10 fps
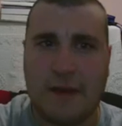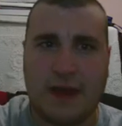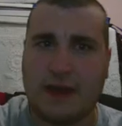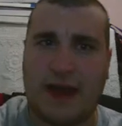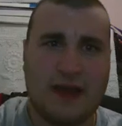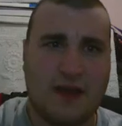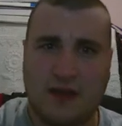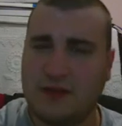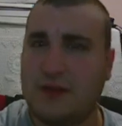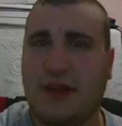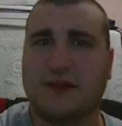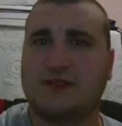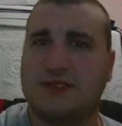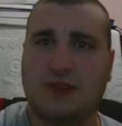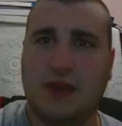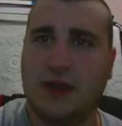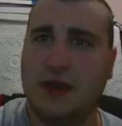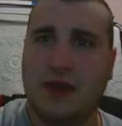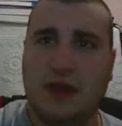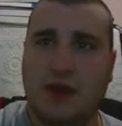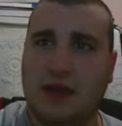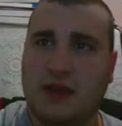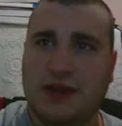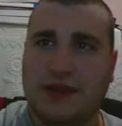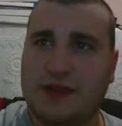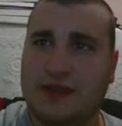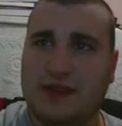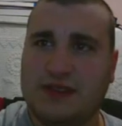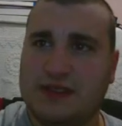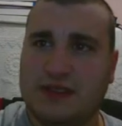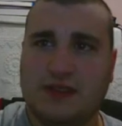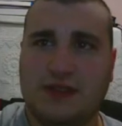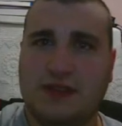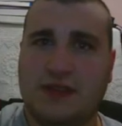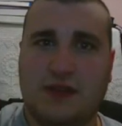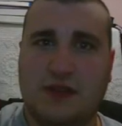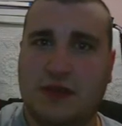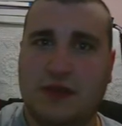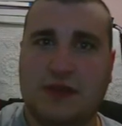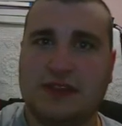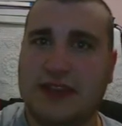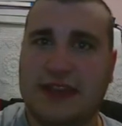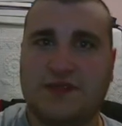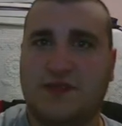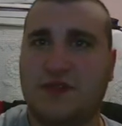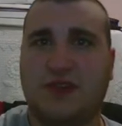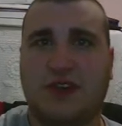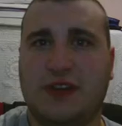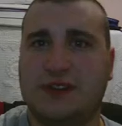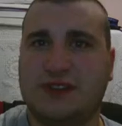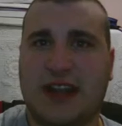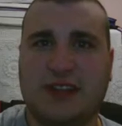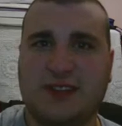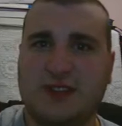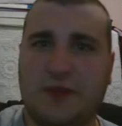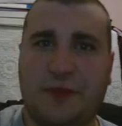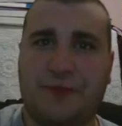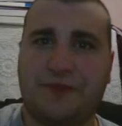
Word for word: And a lot of, you know, I just these these last few years, I just